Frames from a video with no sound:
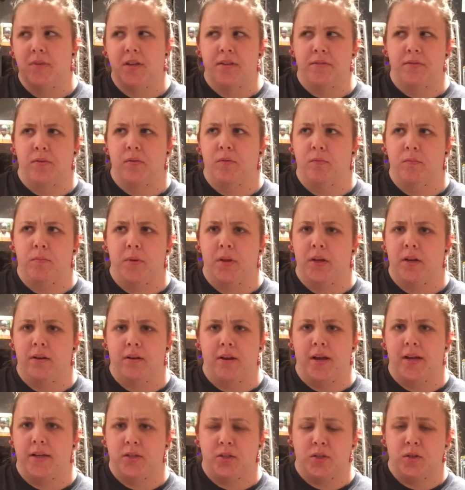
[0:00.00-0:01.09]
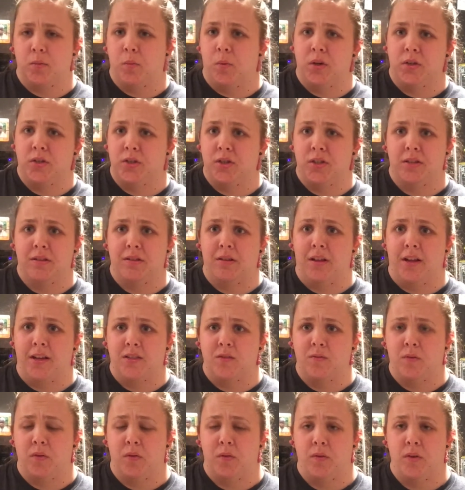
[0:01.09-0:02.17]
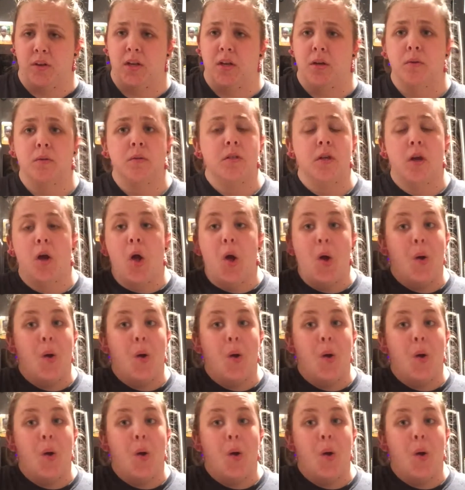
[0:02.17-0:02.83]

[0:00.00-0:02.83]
if you've been actually watching the last few videos,